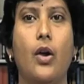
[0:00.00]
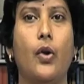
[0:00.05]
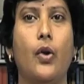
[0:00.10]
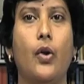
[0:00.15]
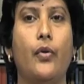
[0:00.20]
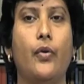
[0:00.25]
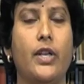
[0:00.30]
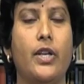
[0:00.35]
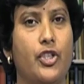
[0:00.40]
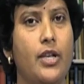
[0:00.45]

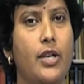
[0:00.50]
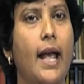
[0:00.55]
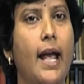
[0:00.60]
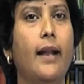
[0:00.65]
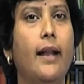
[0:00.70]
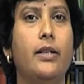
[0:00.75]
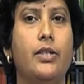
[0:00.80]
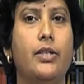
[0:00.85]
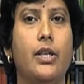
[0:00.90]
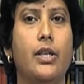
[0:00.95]

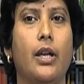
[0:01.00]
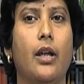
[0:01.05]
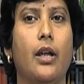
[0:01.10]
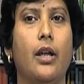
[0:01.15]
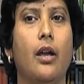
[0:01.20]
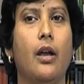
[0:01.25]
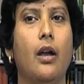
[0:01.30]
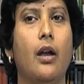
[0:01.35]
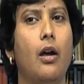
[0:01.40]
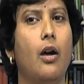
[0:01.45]
rationality
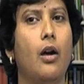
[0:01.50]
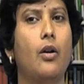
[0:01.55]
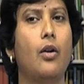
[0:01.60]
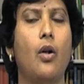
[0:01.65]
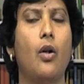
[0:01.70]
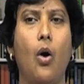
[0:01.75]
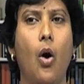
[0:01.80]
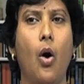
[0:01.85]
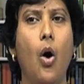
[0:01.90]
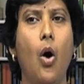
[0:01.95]
are
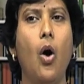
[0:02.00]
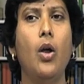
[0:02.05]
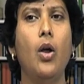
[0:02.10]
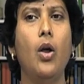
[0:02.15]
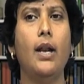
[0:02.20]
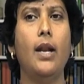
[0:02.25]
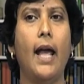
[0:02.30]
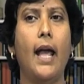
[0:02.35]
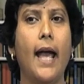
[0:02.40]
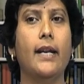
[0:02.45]
all
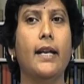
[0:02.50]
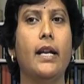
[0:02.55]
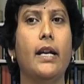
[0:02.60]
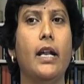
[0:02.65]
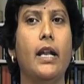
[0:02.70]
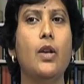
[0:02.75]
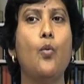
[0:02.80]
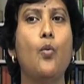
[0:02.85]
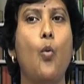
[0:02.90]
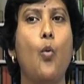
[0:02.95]
and
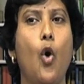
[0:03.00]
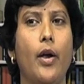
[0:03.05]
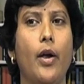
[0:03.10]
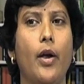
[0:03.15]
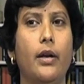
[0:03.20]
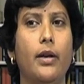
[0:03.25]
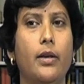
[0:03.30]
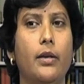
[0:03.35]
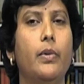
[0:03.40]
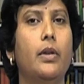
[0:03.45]

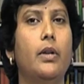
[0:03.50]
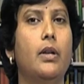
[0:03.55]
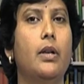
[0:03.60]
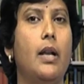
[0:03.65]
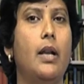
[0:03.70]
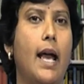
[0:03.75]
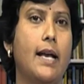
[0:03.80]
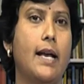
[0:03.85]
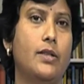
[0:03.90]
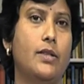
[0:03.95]
inviolable
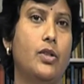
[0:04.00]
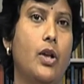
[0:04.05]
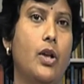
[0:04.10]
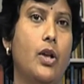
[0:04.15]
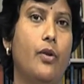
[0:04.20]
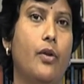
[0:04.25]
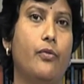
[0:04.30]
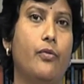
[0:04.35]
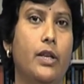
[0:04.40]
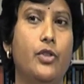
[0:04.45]
as
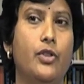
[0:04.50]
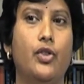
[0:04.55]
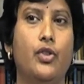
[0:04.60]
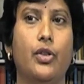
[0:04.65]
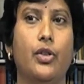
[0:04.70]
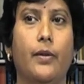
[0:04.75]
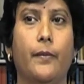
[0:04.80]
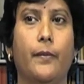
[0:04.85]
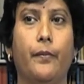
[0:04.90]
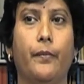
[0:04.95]

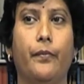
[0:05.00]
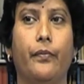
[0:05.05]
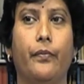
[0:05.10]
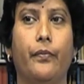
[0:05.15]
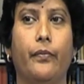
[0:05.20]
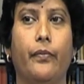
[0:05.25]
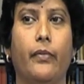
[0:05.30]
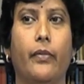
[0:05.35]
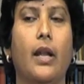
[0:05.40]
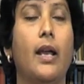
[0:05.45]
religion.
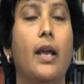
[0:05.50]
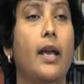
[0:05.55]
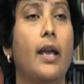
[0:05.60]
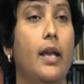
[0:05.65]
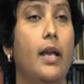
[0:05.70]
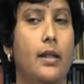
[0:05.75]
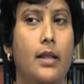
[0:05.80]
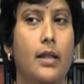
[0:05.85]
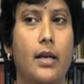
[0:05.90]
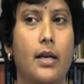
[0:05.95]

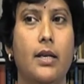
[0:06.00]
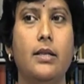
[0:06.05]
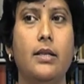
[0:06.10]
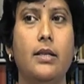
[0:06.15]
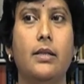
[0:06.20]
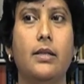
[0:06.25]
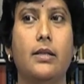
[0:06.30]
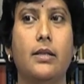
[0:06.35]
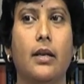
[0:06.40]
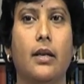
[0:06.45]
In
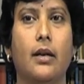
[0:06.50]
this,